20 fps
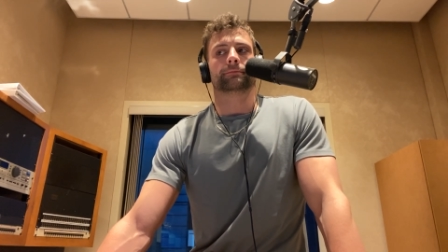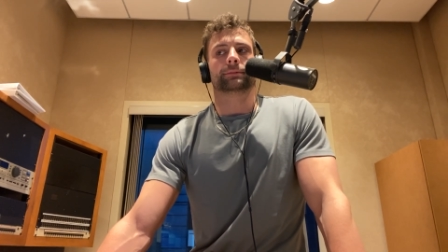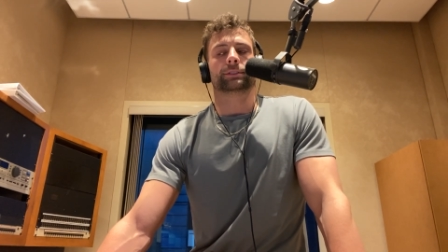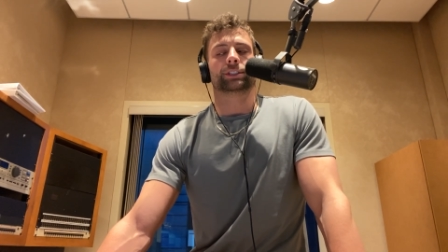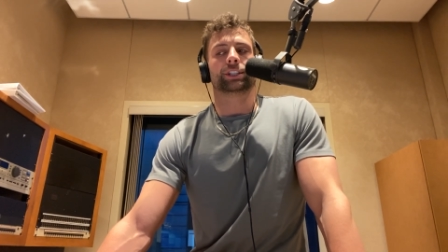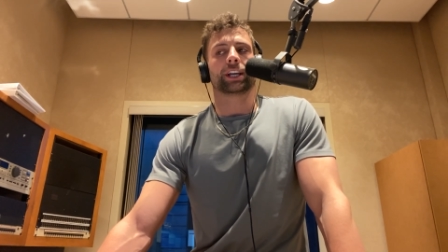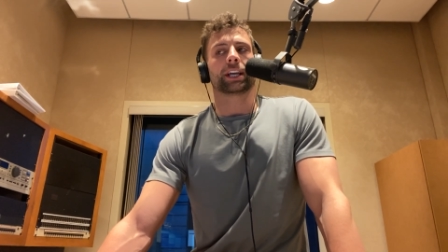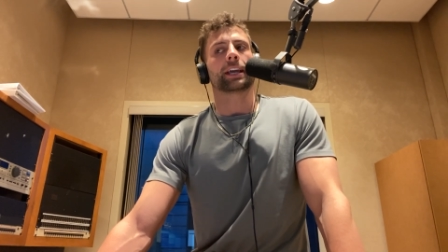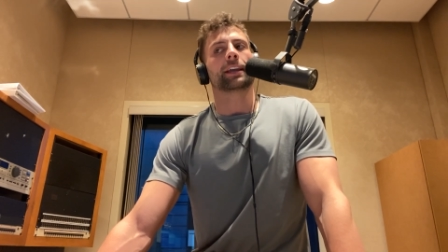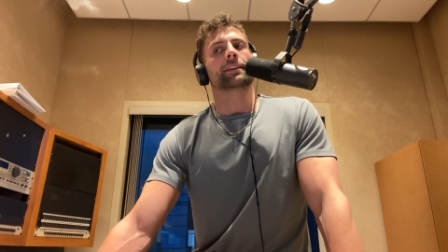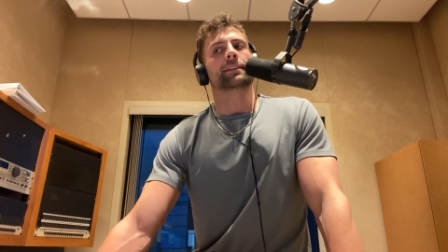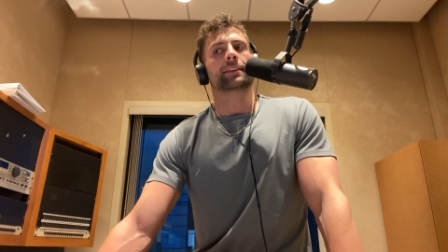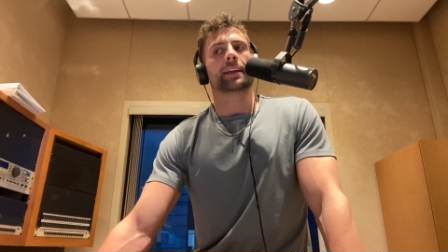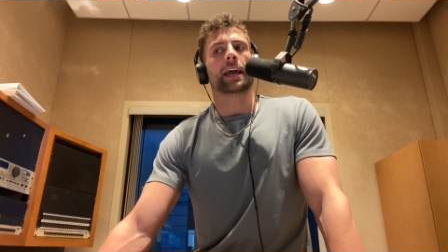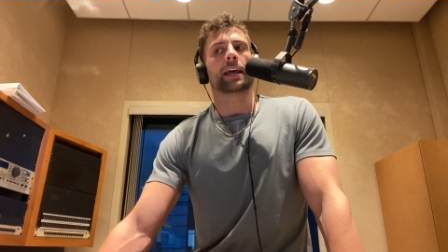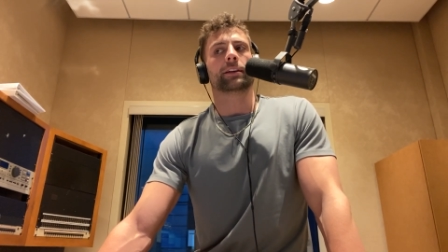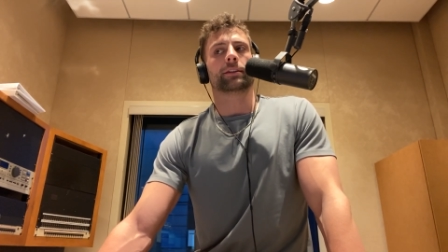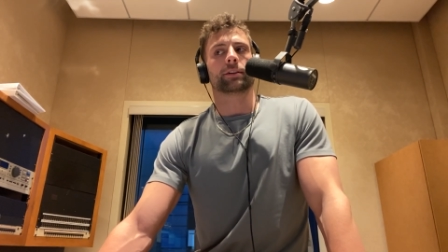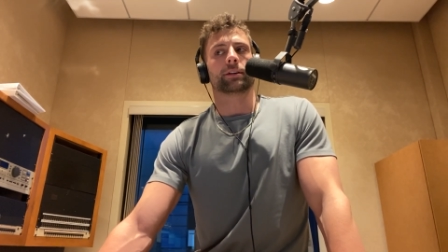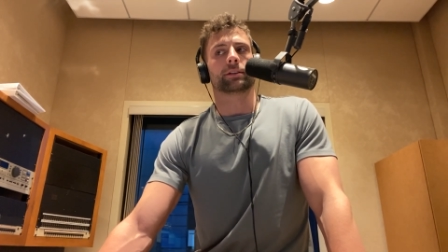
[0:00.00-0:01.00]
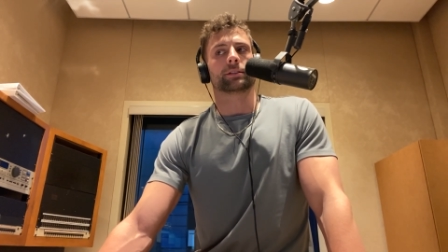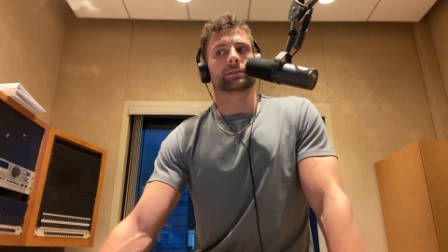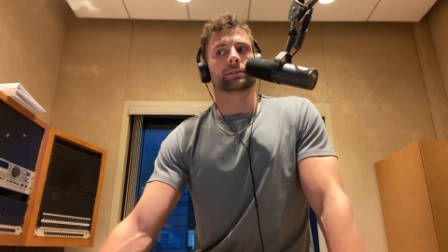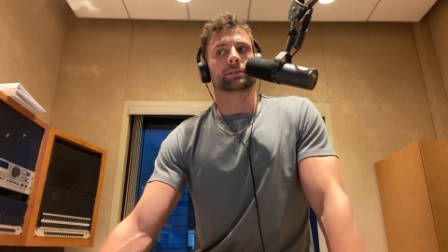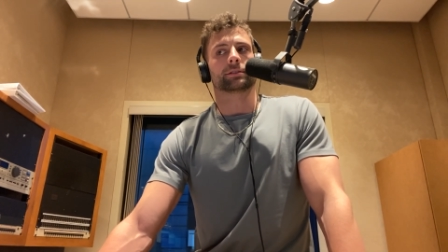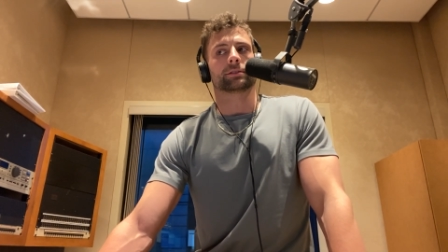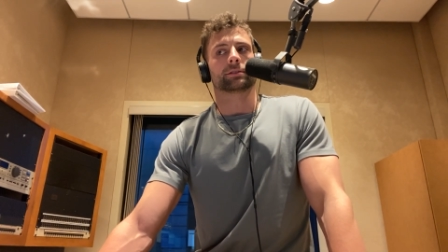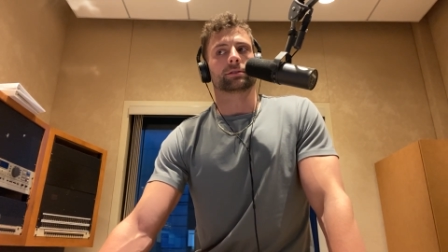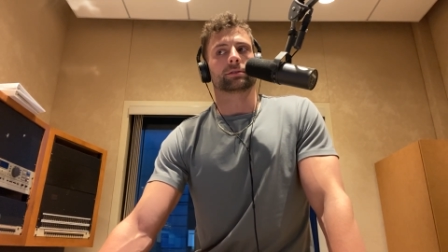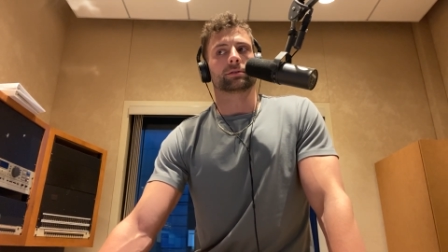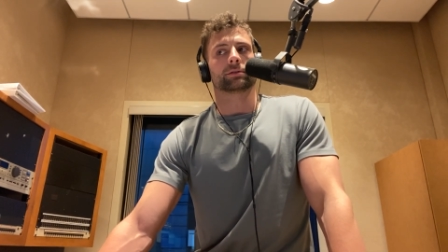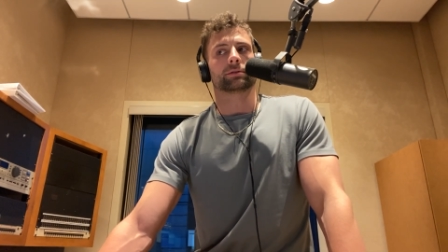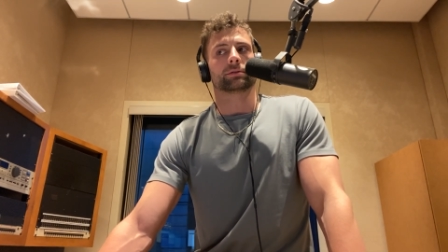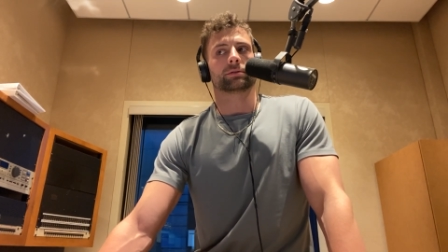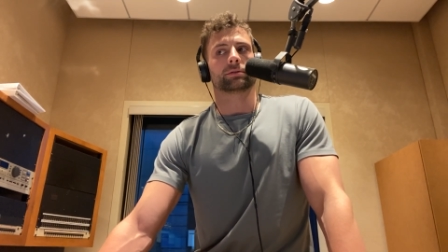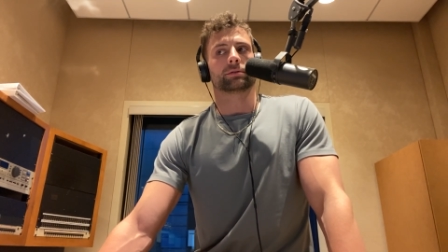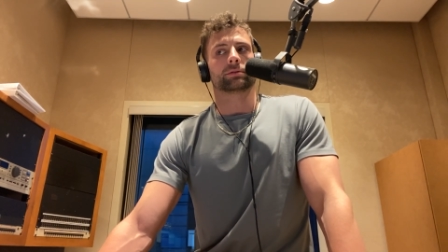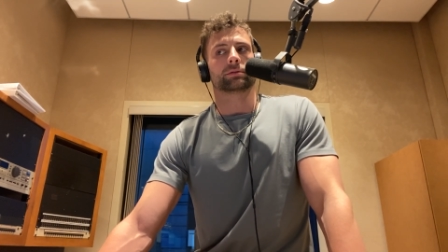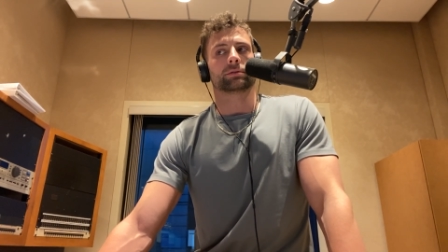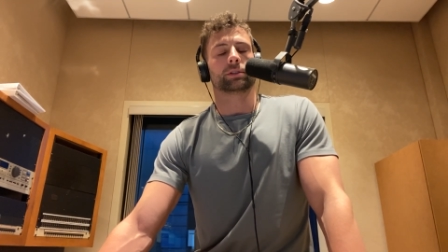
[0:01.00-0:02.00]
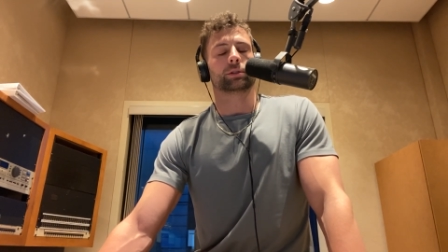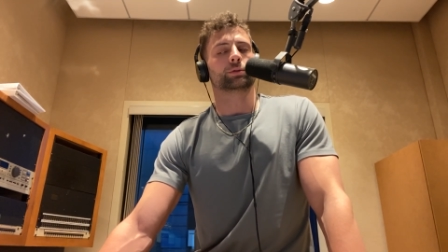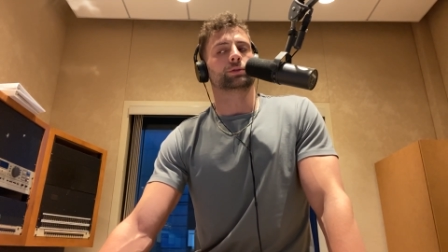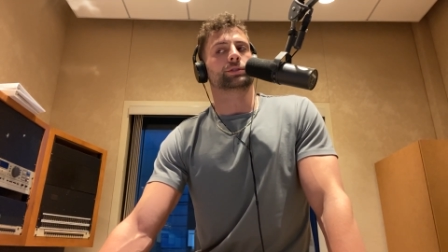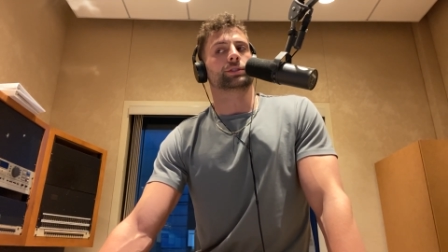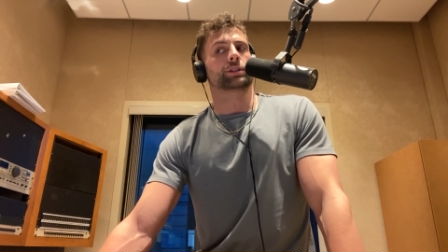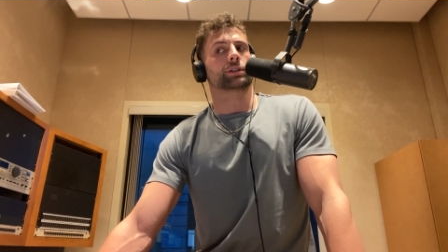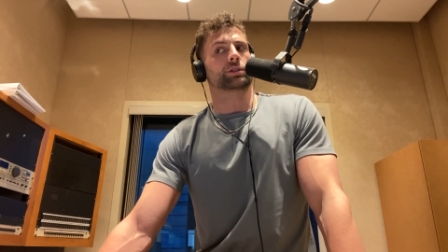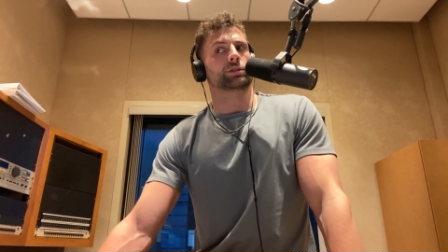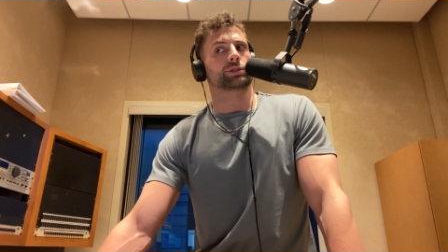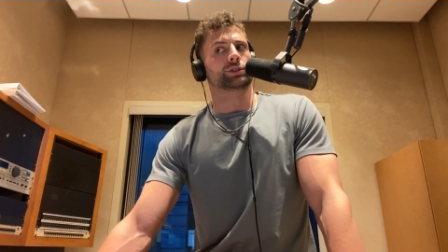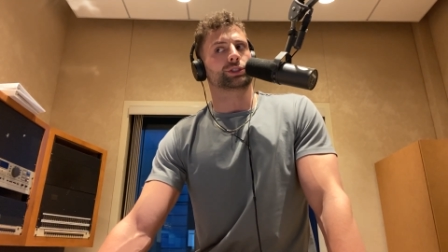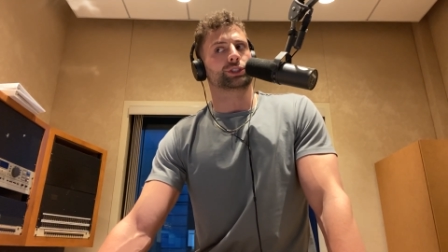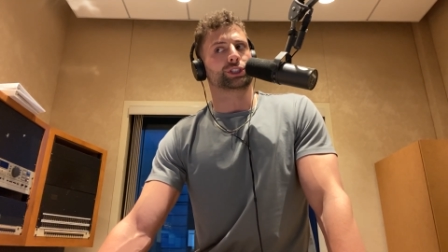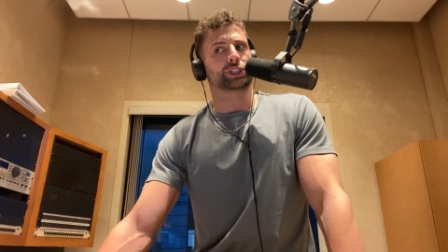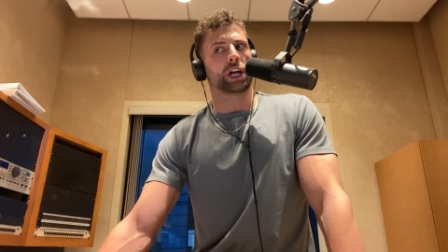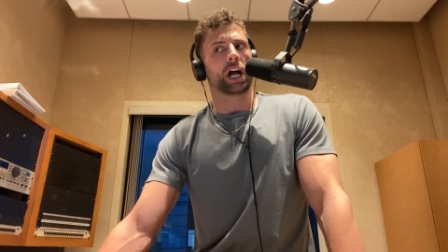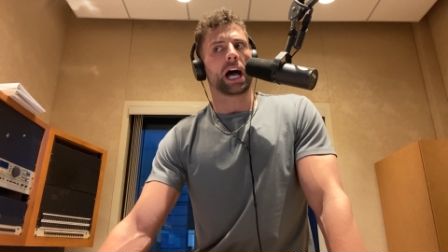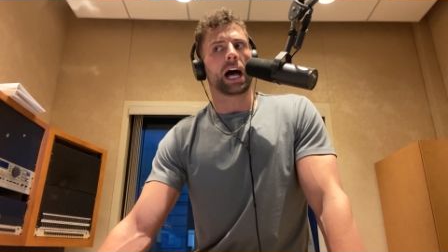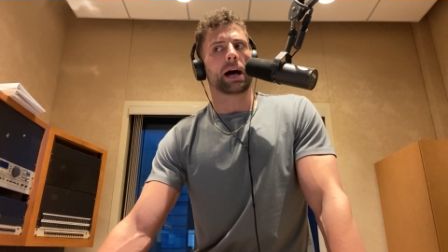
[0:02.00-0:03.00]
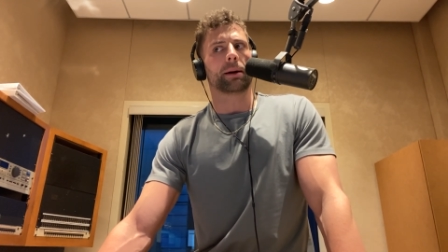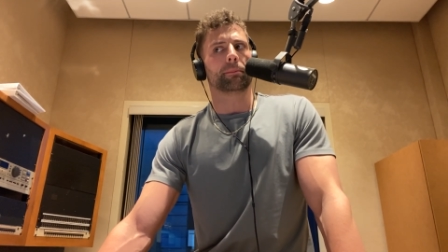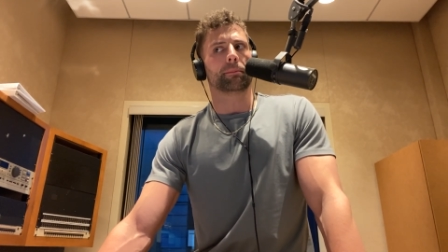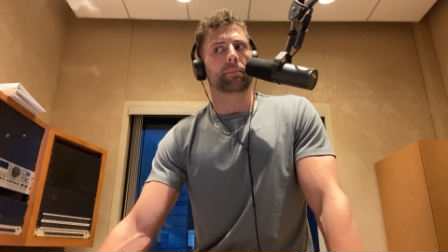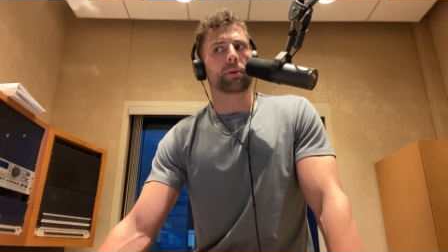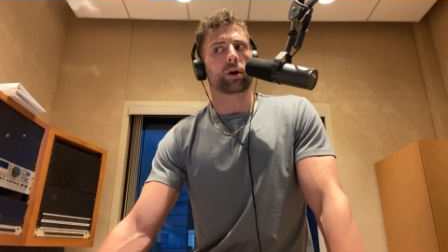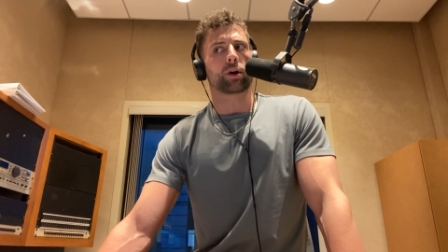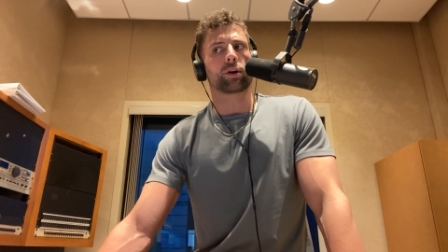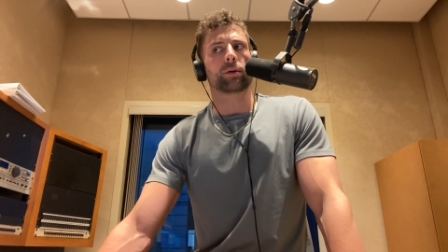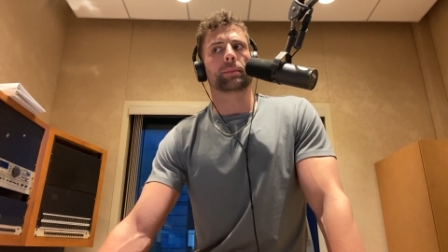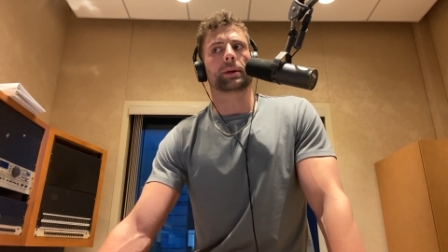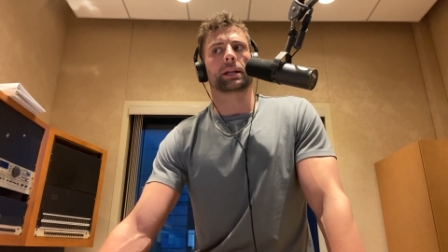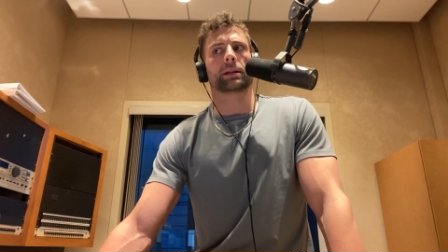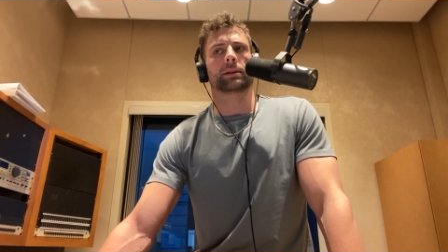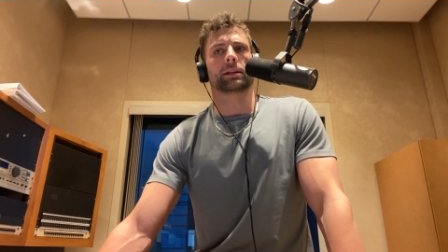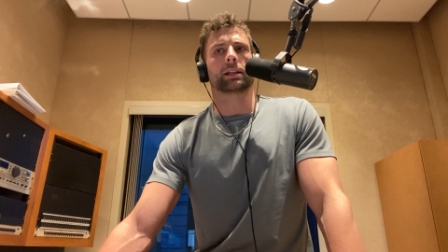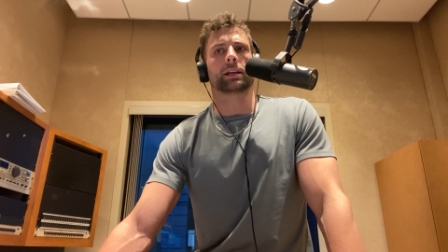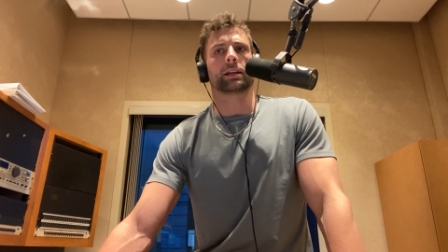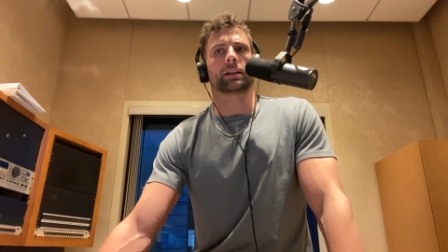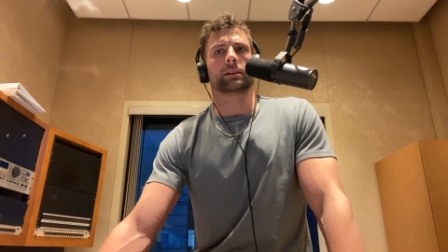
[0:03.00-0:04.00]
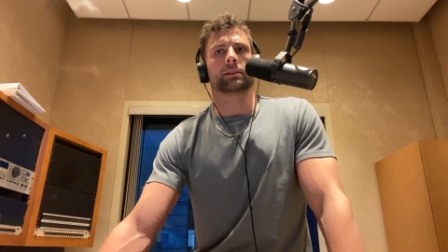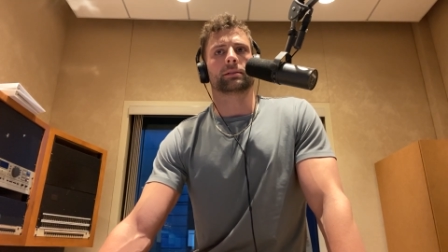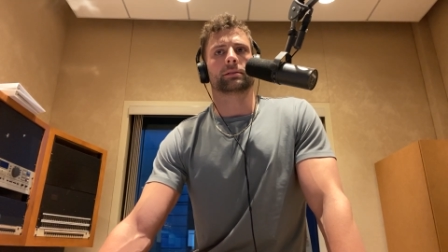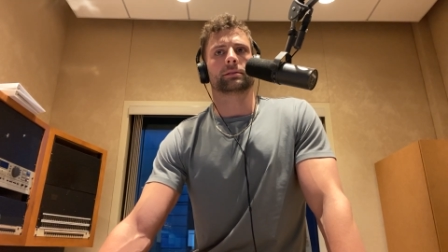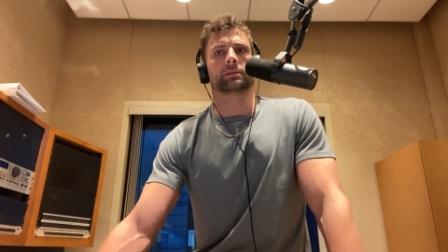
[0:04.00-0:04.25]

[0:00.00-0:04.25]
chicken tenders lose their job permanently